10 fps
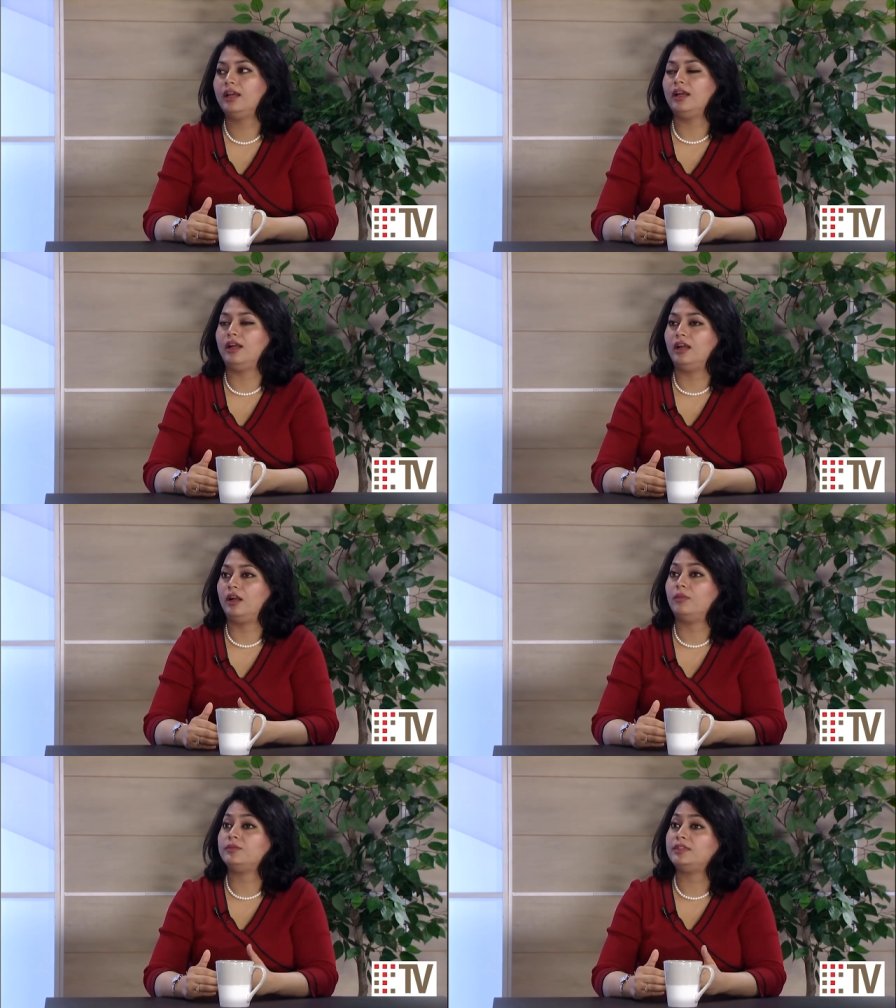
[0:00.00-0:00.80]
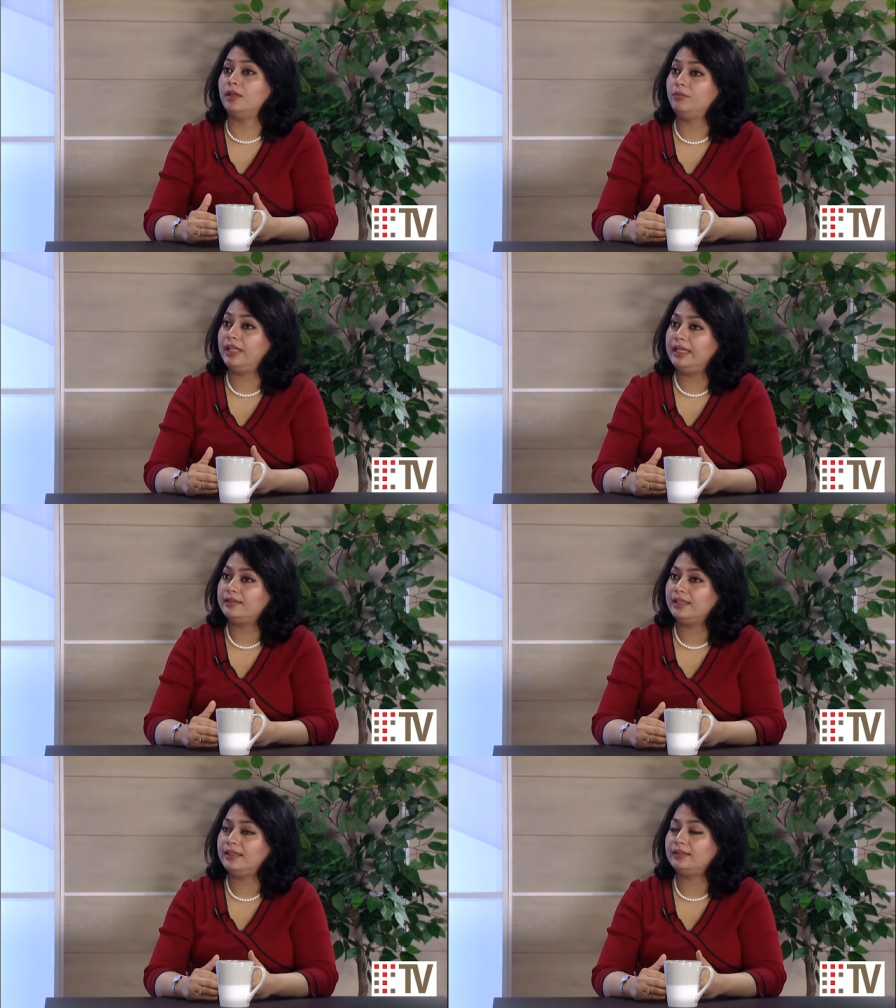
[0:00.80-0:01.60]
Um, some
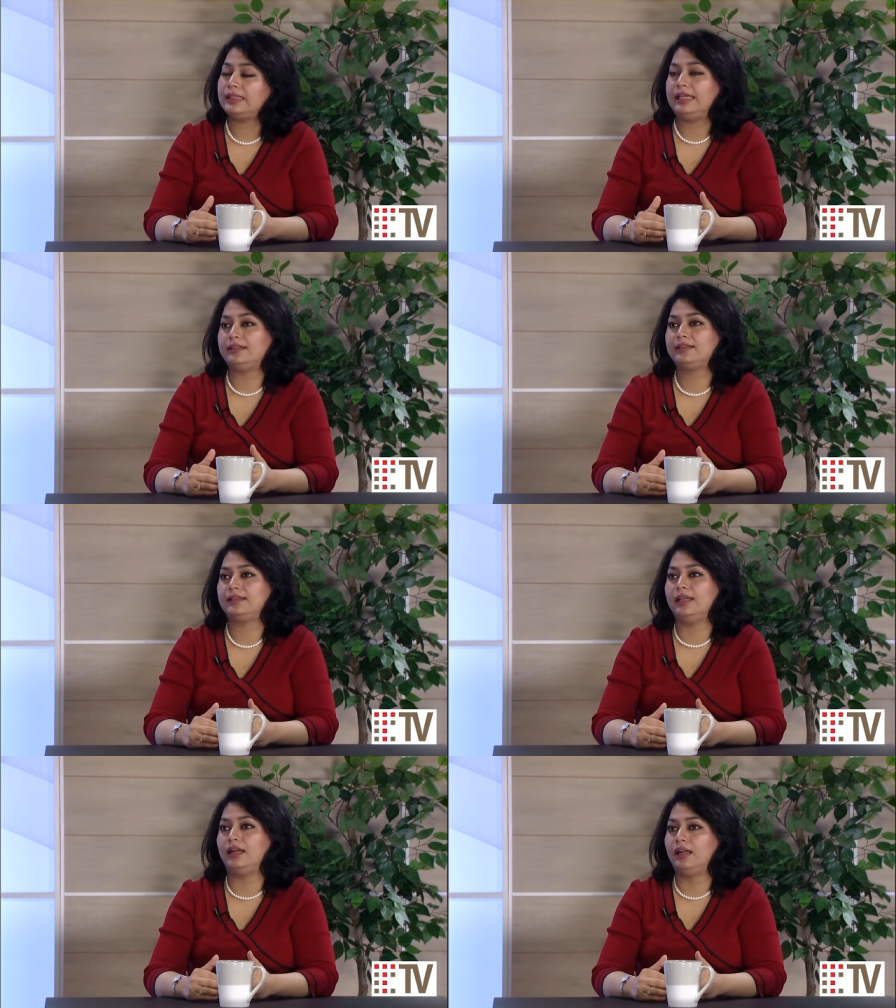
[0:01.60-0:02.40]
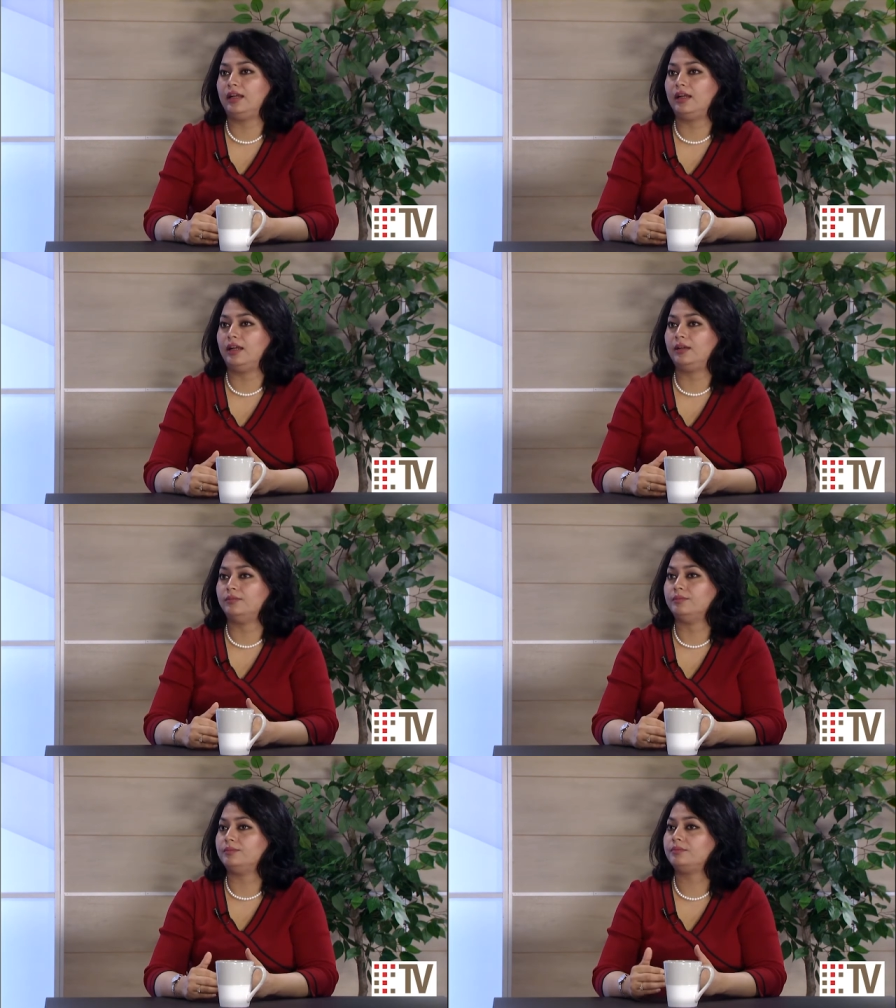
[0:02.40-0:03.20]
places it's,
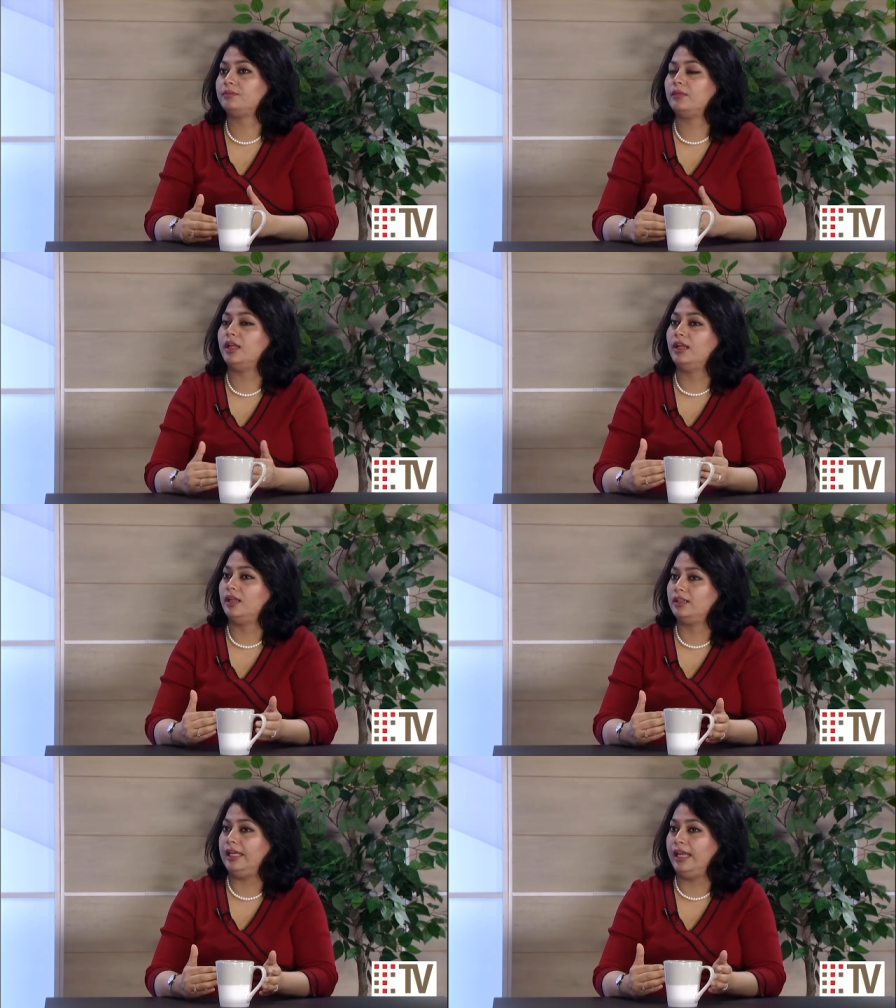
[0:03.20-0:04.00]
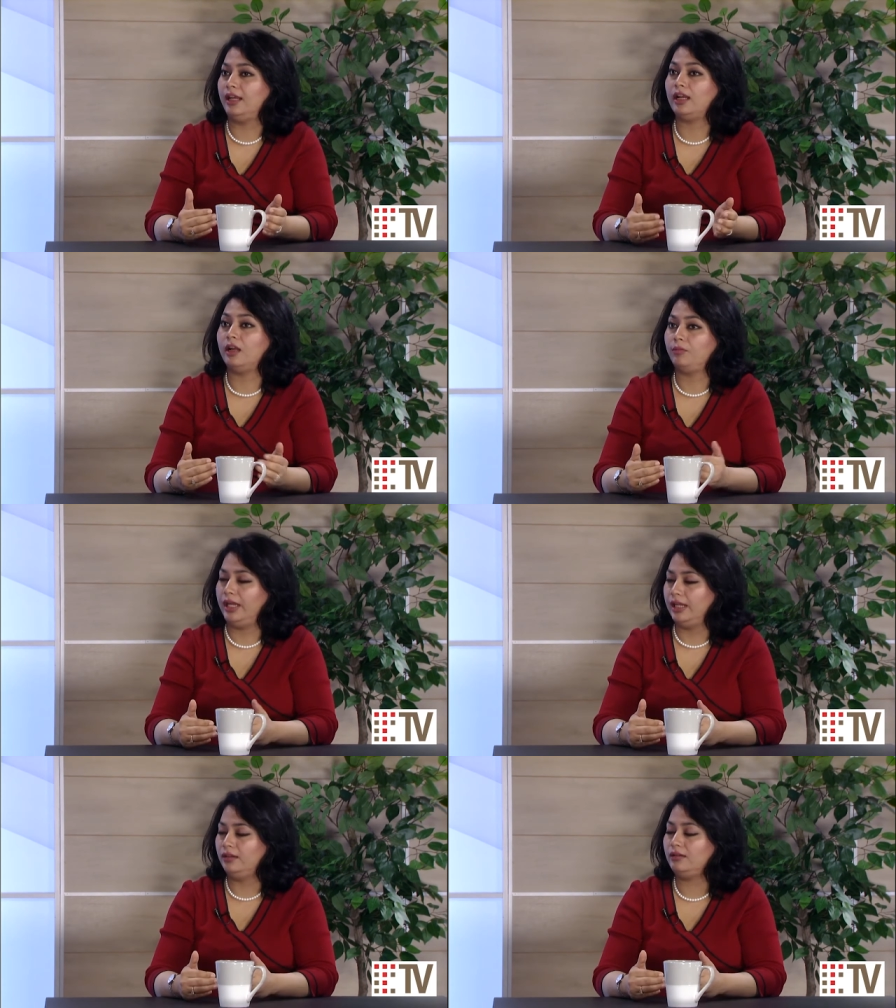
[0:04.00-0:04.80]
um, uh, they come
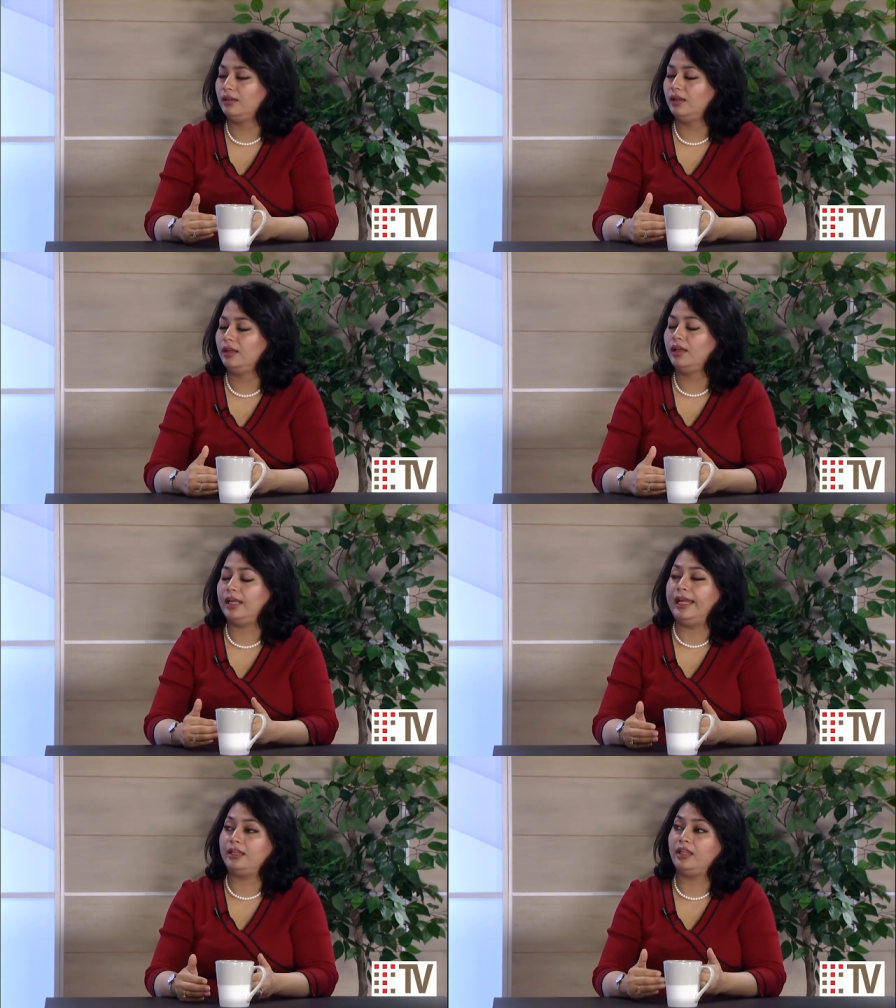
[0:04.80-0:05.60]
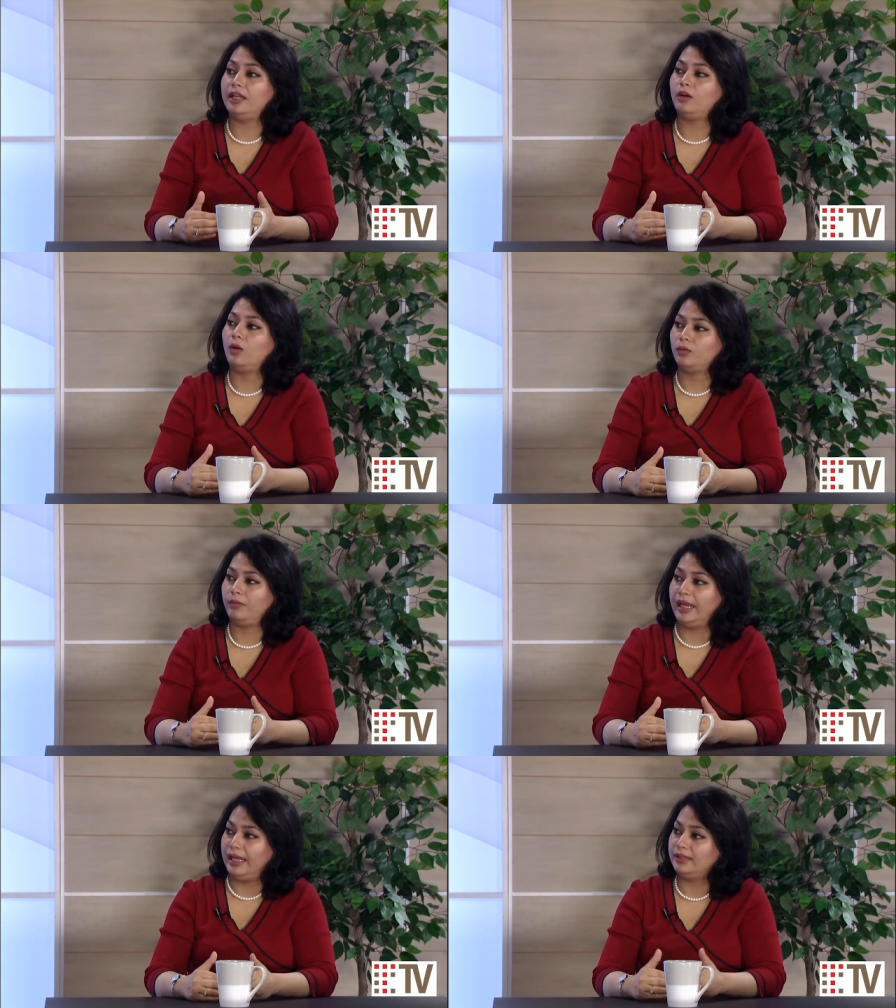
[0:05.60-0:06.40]
in at their own
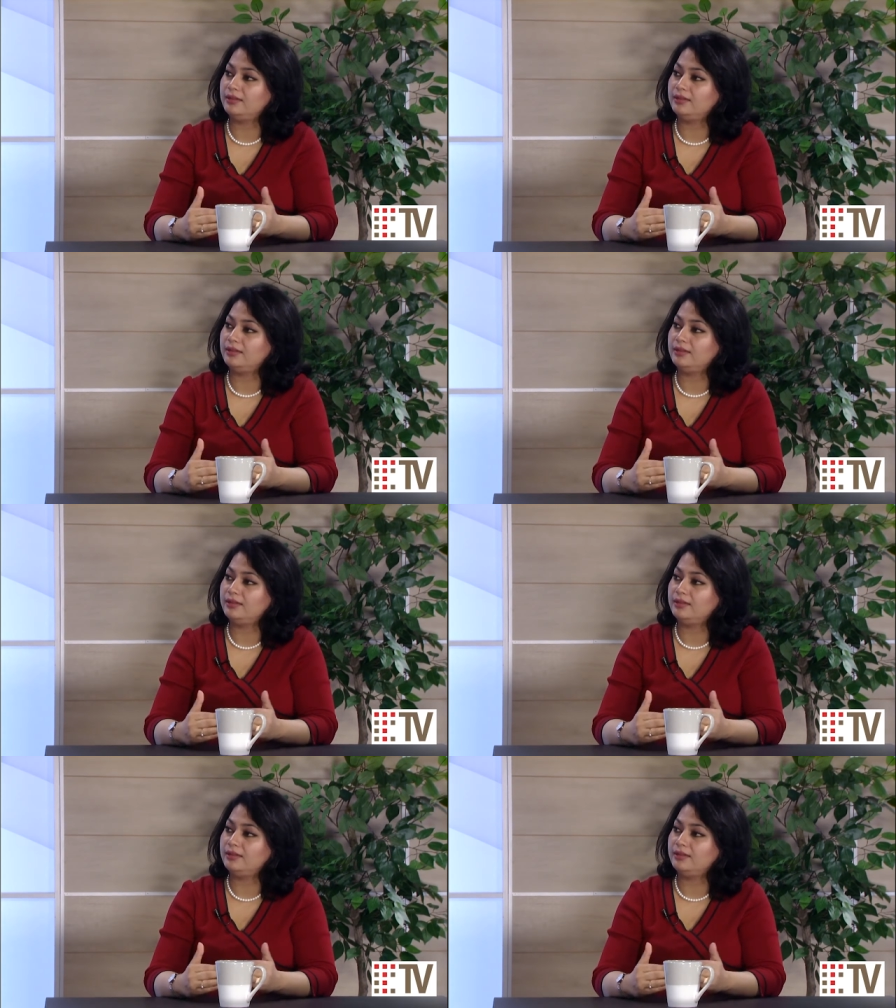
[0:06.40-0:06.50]
pace.